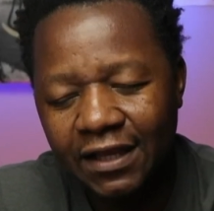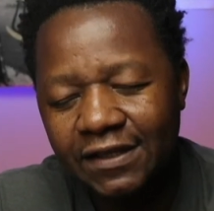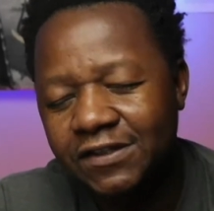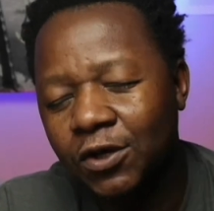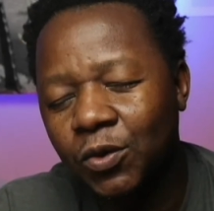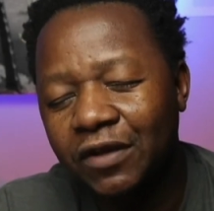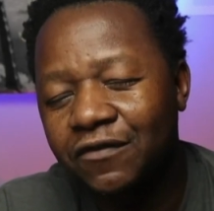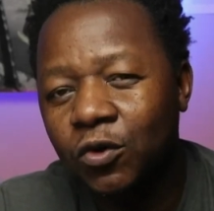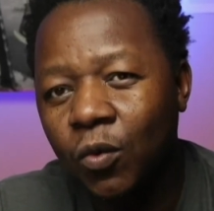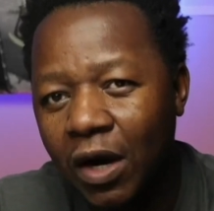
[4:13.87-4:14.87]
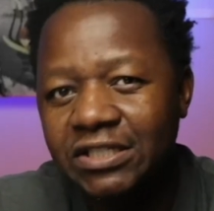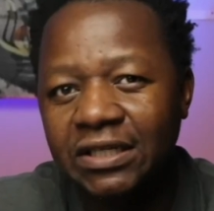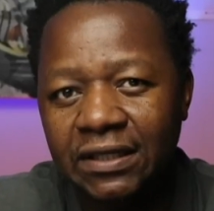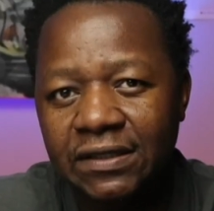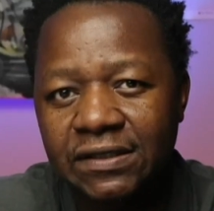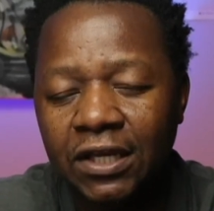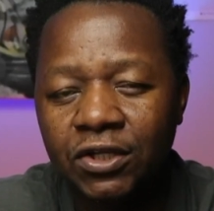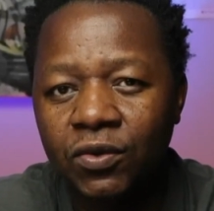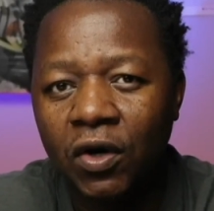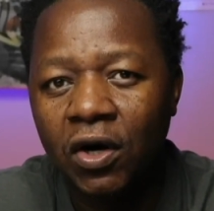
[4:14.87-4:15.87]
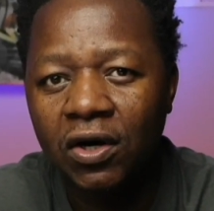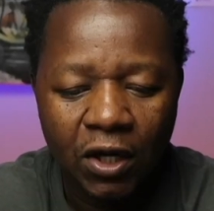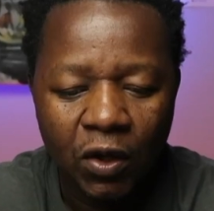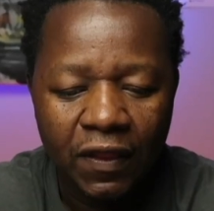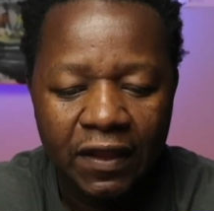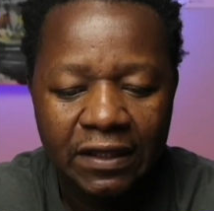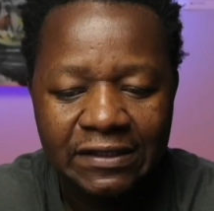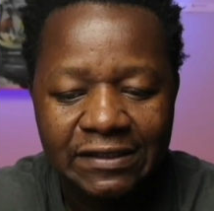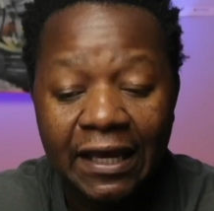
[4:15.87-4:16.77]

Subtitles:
And so if you're watching this and you are on this